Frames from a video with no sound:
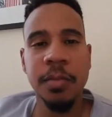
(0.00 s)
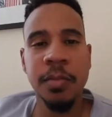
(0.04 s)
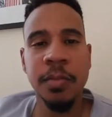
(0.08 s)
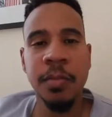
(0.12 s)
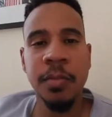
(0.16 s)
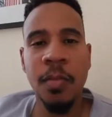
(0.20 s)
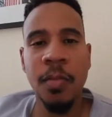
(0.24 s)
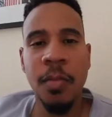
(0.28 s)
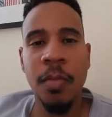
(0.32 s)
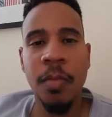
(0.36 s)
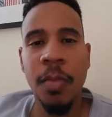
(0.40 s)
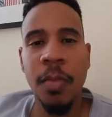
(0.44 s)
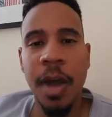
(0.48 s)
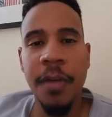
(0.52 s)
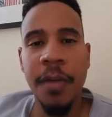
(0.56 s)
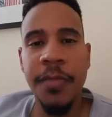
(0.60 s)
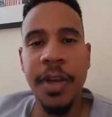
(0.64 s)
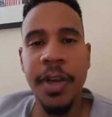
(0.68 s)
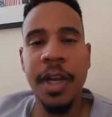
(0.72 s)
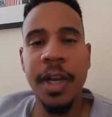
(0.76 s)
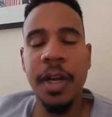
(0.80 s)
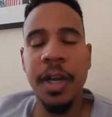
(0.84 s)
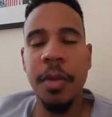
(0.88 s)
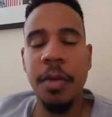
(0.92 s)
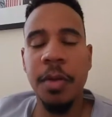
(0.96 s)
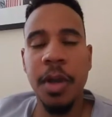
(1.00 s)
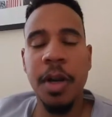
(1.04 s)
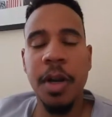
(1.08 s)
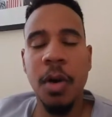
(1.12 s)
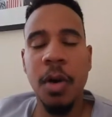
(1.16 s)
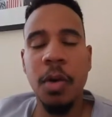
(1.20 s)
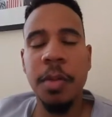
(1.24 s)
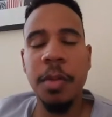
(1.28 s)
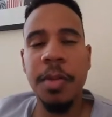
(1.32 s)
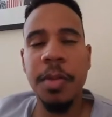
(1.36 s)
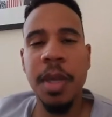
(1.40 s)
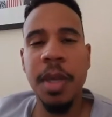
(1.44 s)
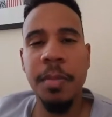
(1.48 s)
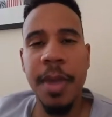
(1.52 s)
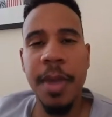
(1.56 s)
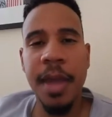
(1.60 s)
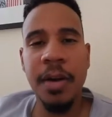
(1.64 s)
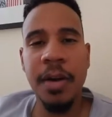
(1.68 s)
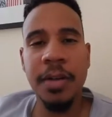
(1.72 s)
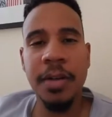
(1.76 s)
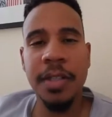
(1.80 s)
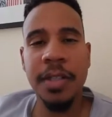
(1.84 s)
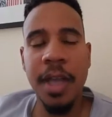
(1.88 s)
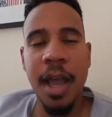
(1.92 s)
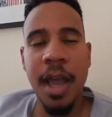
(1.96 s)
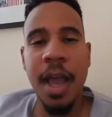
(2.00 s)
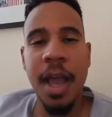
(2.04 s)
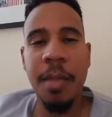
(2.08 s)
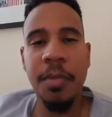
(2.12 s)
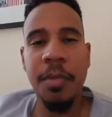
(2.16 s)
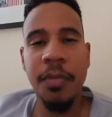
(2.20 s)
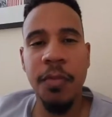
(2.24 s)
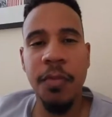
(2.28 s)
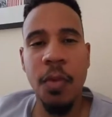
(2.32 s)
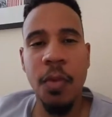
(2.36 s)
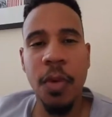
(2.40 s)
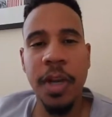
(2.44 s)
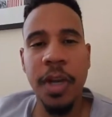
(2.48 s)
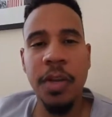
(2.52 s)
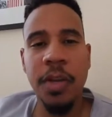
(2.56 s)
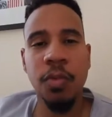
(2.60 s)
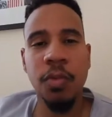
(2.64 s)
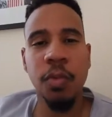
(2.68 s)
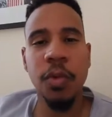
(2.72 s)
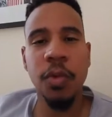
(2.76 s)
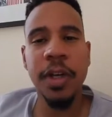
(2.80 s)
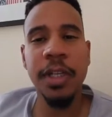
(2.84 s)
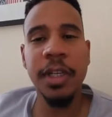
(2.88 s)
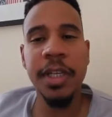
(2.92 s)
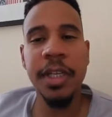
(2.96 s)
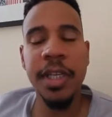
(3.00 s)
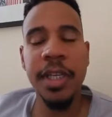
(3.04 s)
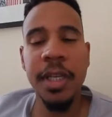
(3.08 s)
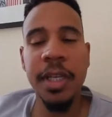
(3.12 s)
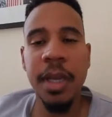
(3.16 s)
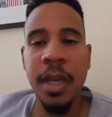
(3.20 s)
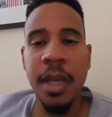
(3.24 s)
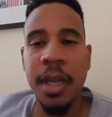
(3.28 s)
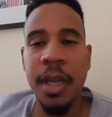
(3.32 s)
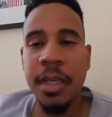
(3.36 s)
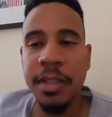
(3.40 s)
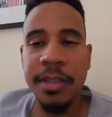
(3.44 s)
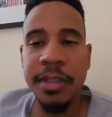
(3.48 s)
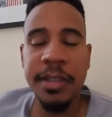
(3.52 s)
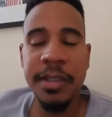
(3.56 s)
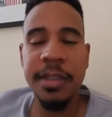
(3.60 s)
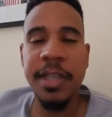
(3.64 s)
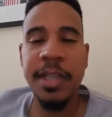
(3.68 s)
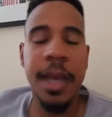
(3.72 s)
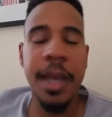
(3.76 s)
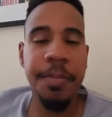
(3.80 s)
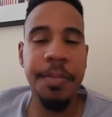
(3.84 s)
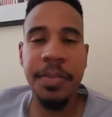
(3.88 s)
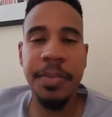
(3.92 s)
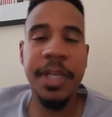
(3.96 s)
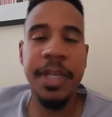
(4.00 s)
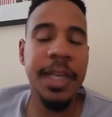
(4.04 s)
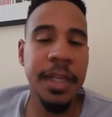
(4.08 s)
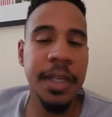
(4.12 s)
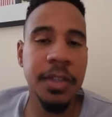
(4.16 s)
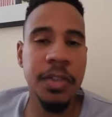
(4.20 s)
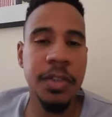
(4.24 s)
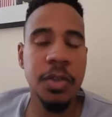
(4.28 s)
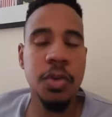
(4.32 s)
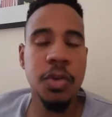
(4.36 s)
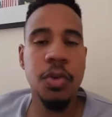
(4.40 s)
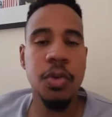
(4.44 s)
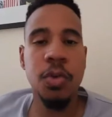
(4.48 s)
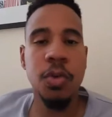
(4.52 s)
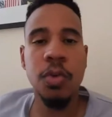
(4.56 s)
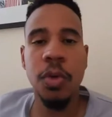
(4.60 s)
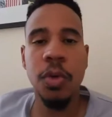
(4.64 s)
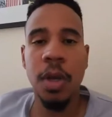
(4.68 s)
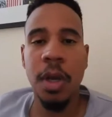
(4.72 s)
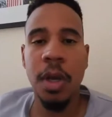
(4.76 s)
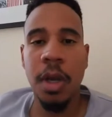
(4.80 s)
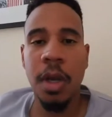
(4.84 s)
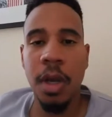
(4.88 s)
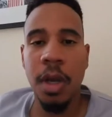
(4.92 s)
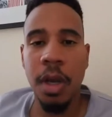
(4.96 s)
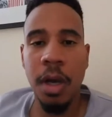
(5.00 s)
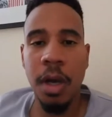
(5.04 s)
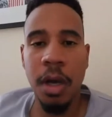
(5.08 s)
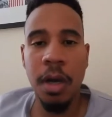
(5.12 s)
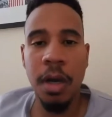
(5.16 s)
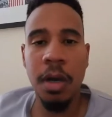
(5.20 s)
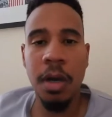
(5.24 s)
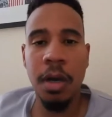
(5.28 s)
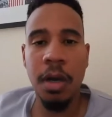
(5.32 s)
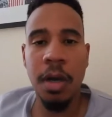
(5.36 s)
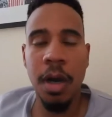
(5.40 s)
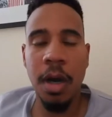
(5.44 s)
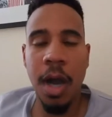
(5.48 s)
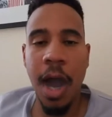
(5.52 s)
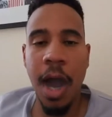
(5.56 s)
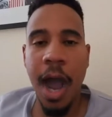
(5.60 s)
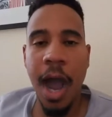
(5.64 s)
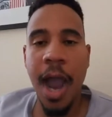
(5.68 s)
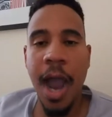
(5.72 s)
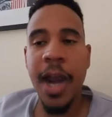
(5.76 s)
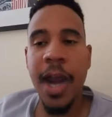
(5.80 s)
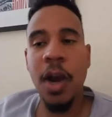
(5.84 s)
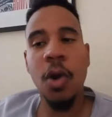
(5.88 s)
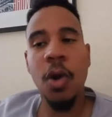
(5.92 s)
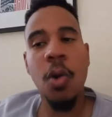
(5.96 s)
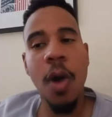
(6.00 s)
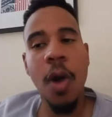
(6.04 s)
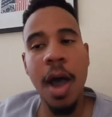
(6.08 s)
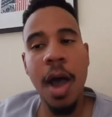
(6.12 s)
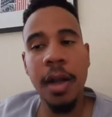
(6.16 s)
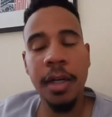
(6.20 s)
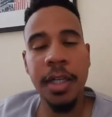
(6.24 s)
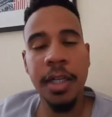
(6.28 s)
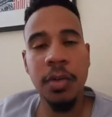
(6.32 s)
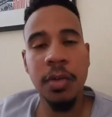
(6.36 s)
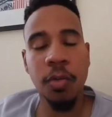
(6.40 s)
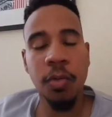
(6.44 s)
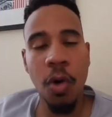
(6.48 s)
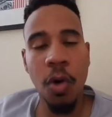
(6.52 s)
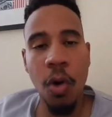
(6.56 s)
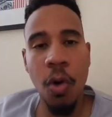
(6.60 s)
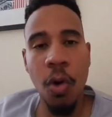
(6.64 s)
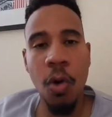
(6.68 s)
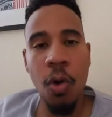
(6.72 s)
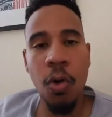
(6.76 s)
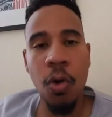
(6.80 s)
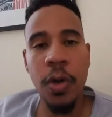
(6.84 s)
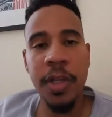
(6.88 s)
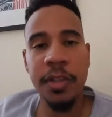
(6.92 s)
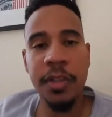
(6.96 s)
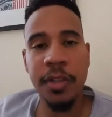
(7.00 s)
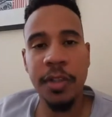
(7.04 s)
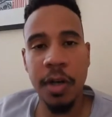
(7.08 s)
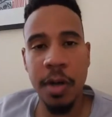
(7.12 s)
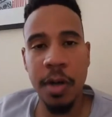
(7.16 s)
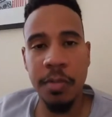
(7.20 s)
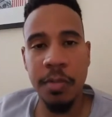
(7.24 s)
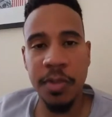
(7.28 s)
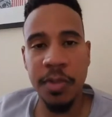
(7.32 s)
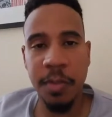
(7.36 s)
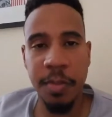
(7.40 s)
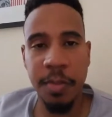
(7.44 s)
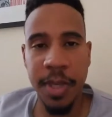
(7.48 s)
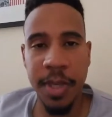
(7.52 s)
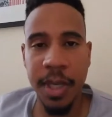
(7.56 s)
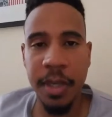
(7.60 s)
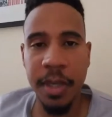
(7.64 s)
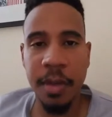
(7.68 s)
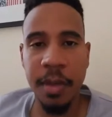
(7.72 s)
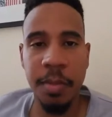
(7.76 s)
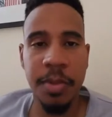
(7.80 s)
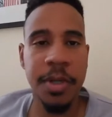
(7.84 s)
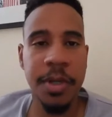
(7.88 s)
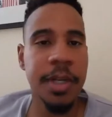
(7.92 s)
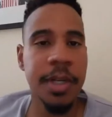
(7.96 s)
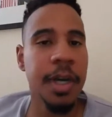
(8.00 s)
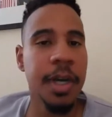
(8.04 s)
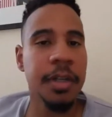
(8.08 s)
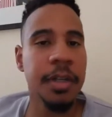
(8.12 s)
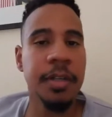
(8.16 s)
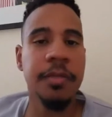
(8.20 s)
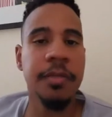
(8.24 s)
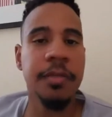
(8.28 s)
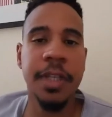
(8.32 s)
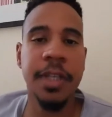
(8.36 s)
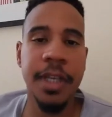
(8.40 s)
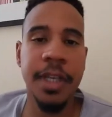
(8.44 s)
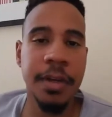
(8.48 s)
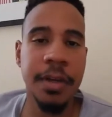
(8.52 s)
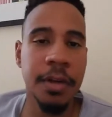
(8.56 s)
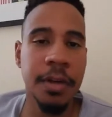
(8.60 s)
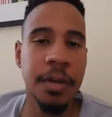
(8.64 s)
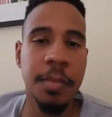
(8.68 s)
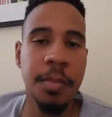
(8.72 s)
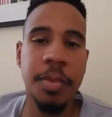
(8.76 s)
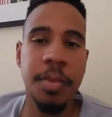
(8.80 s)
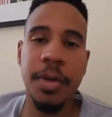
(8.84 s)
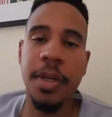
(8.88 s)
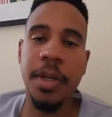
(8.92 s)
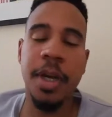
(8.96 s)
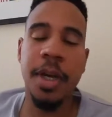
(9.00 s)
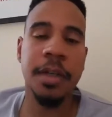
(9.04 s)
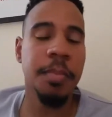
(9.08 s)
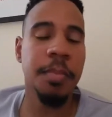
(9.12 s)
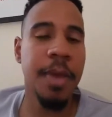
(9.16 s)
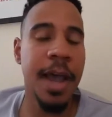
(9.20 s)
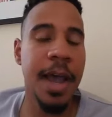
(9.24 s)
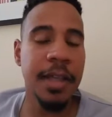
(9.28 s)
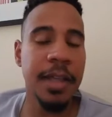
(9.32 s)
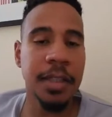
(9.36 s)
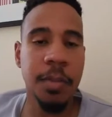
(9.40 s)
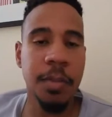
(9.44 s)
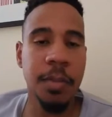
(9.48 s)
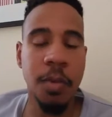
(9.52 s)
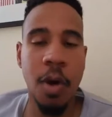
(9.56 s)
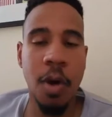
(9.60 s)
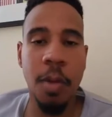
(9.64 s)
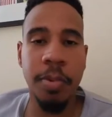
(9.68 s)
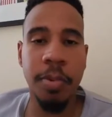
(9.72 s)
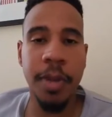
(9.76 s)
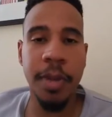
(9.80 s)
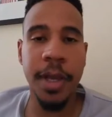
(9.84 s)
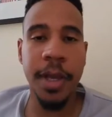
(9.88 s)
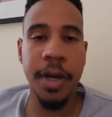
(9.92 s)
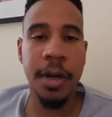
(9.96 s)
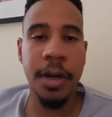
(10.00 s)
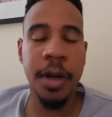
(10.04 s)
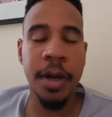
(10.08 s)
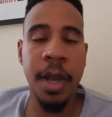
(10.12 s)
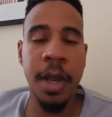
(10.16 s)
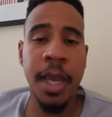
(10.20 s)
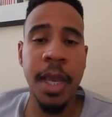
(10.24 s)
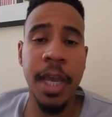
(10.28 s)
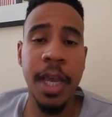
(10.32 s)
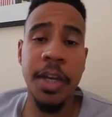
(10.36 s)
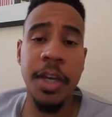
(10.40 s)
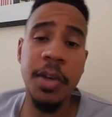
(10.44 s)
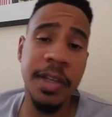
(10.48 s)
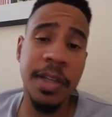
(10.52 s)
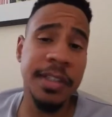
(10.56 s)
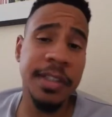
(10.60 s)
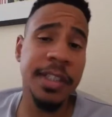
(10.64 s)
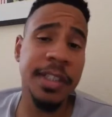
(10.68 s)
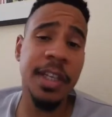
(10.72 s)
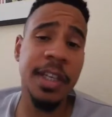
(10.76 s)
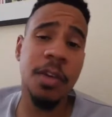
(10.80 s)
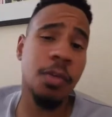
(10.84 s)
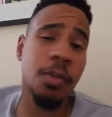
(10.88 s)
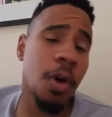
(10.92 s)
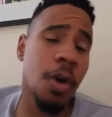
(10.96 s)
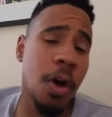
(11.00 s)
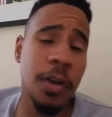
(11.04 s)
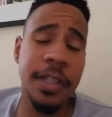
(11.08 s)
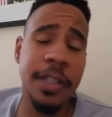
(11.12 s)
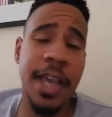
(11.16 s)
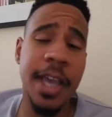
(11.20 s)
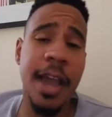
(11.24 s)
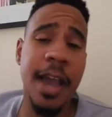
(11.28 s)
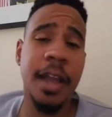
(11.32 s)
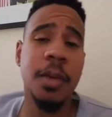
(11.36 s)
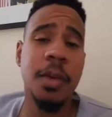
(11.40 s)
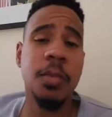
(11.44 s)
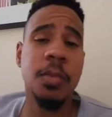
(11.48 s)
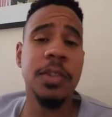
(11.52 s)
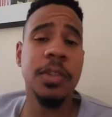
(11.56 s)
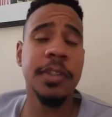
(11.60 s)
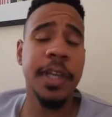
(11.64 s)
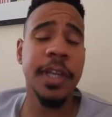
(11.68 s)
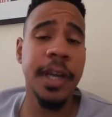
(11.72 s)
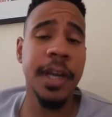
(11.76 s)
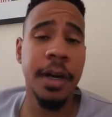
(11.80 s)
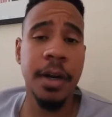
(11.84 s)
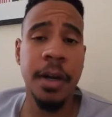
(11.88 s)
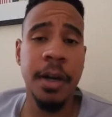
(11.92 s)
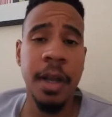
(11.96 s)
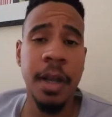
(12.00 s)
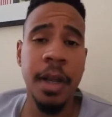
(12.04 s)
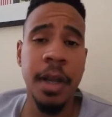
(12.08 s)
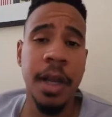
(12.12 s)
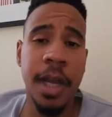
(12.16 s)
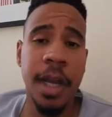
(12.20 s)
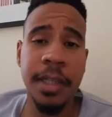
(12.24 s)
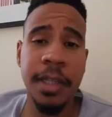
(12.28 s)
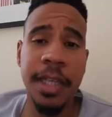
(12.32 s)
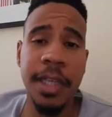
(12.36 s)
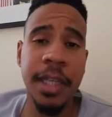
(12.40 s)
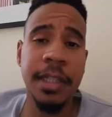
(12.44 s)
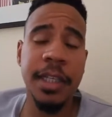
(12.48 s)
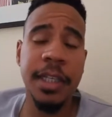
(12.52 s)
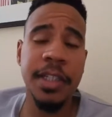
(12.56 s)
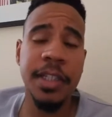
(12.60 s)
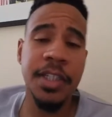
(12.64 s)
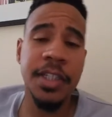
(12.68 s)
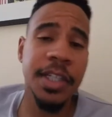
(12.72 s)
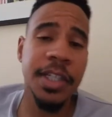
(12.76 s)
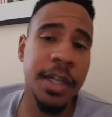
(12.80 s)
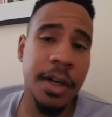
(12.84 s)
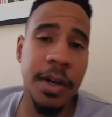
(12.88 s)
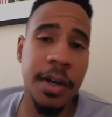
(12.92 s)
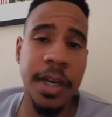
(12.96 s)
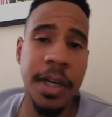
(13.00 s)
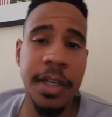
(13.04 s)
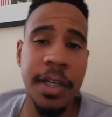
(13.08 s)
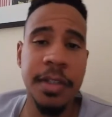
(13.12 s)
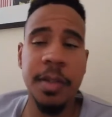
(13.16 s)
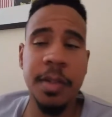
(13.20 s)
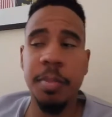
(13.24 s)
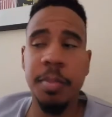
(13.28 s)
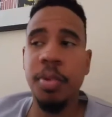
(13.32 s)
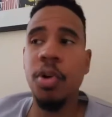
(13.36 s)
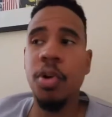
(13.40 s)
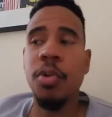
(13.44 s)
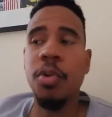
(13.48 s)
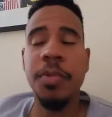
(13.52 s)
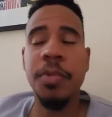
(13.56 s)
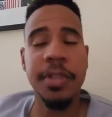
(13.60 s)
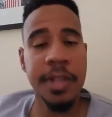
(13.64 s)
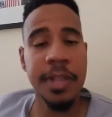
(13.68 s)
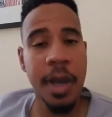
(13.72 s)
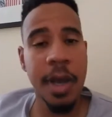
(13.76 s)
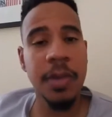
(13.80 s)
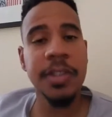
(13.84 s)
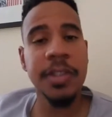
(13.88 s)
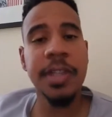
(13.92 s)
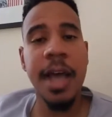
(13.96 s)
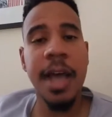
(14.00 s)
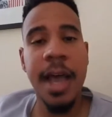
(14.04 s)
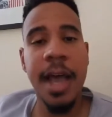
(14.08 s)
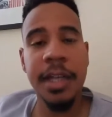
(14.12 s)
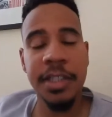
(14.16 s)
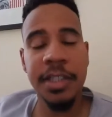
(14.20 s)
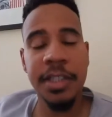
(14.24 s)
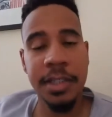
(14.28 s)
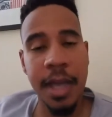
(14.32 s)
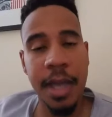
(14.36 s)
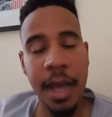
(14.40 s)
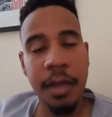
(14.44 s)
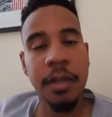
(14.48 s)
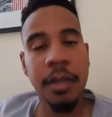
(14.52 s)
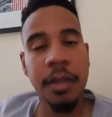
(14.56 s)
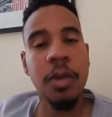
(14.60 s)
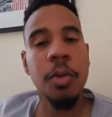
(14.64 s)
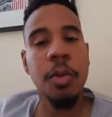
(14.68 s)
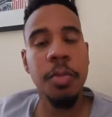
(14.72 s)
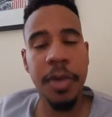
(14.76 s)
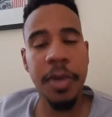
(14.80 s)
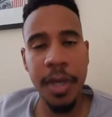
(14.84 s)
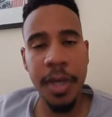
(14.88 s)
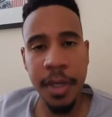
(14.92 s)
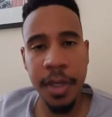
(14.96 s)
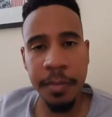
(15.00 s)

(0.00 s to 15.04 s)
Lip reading: I figured it'd only be a matter of time before he really stepped into a higher quality role in terms of being a productive leader, a productive basketball player. And you can see the raw talent was there. Mm-hmm. I think this year he's improved his outside shot a little bit.